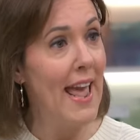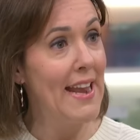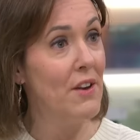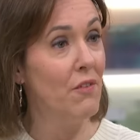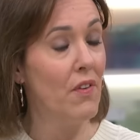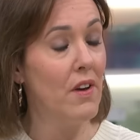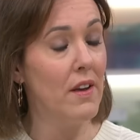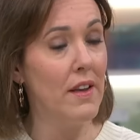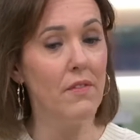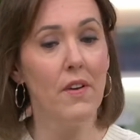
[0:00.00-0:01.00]
8 and
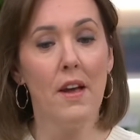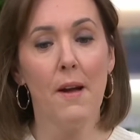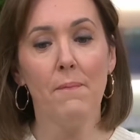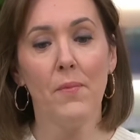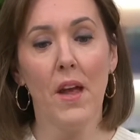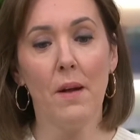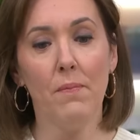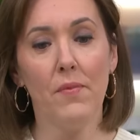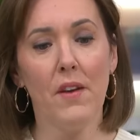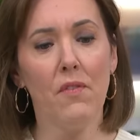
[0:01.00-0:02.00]
5. Um,
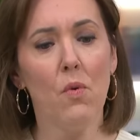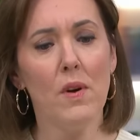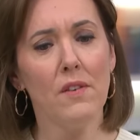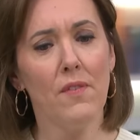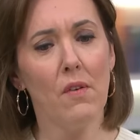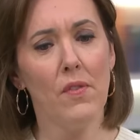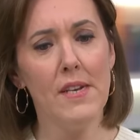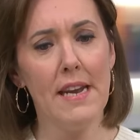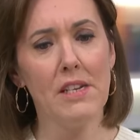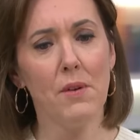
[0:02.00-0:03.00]
they've always felt the
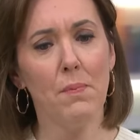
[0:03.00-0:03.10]
need to